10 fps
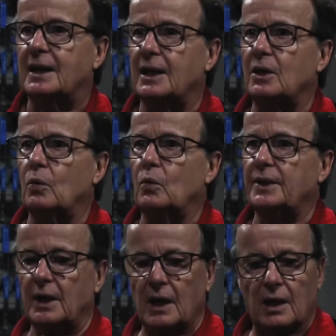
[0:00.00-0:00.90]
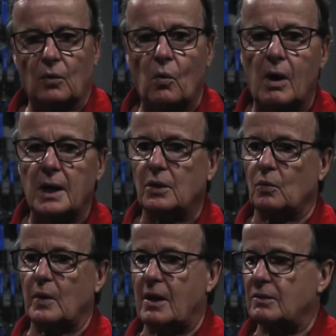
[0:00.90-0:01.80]
And I go, well, you got to walk
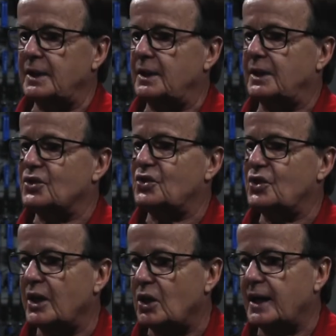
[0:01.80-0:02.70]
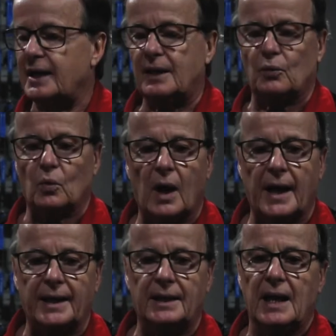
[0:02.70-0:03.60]
around it and sit on it and
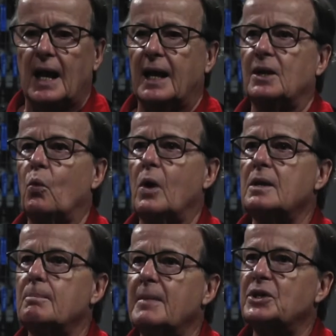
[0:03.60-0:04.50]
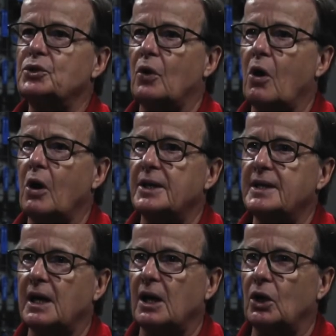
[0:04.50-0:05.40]
ride it. And the one that makes your heart
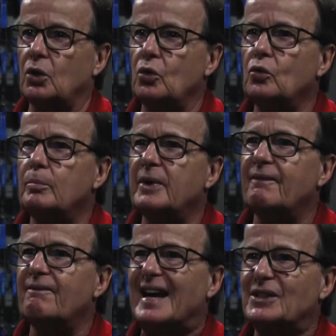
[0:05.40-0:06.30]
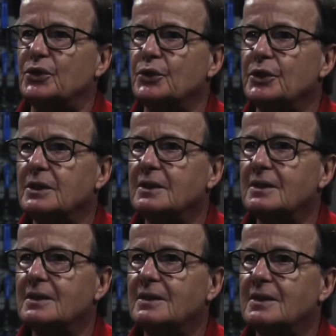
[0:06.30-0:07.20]
tick a little bit faster
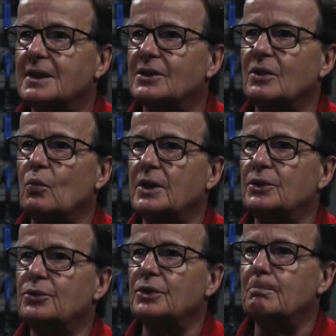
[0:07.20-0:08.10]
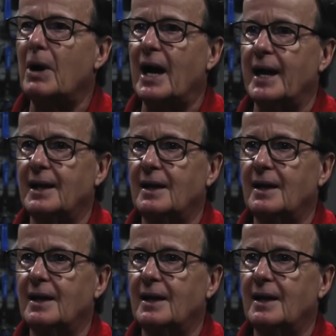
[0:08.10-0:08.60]
is the one you should buy.